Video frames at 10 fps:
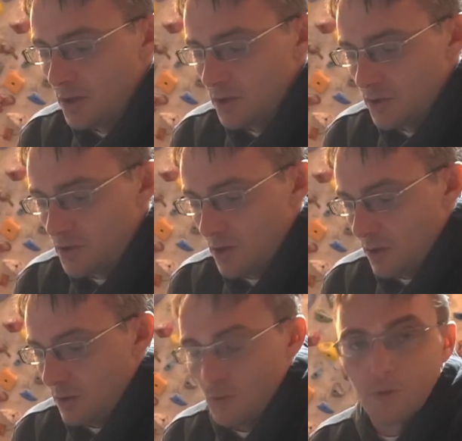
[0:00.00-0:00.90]

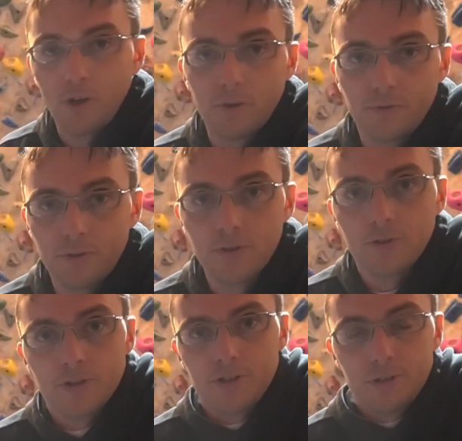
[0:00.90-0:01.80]
So without further
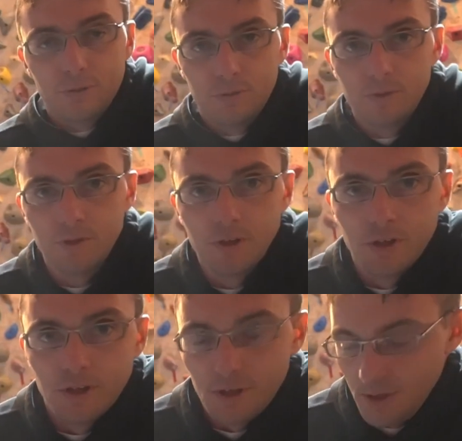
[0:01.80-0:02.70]
ado,
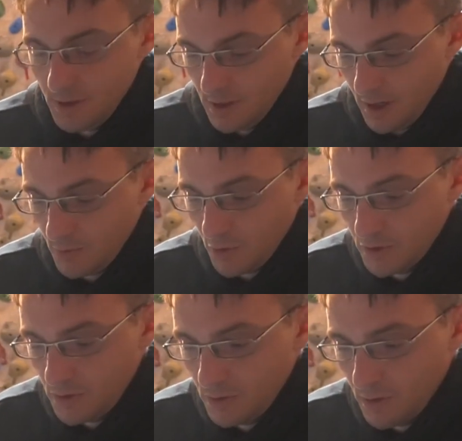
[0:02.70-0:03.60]
I'm going
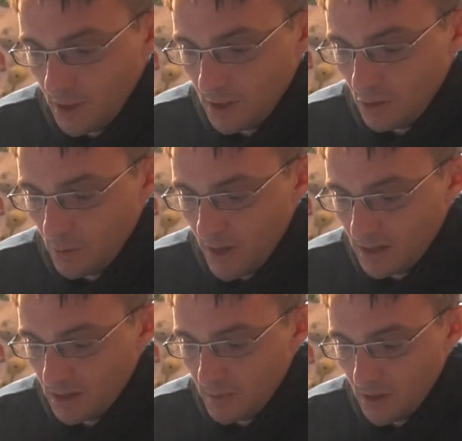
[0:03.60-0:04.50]
to go ahead and go back
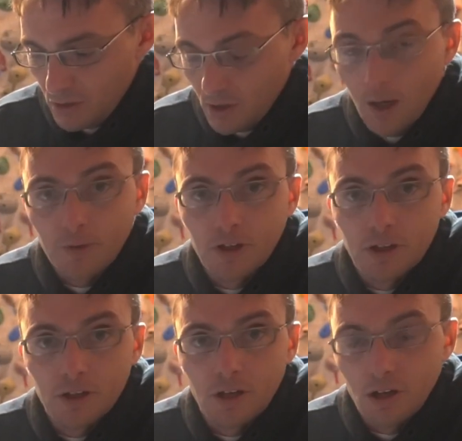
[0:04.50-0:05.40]
to the menu, and I'm going to
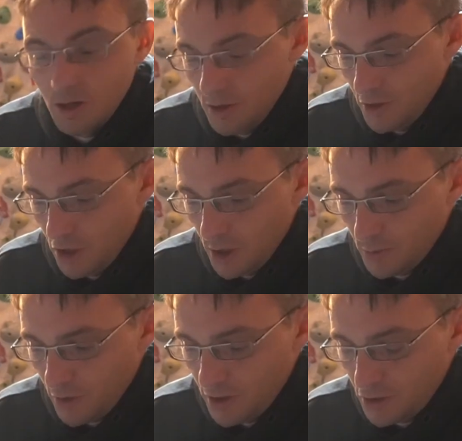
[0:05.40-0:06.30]
click on
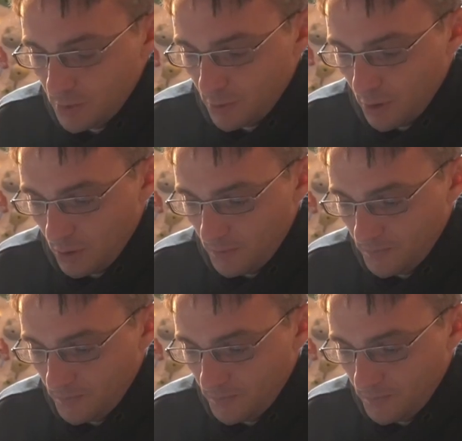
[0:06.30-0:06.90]
Upgrade to Pro.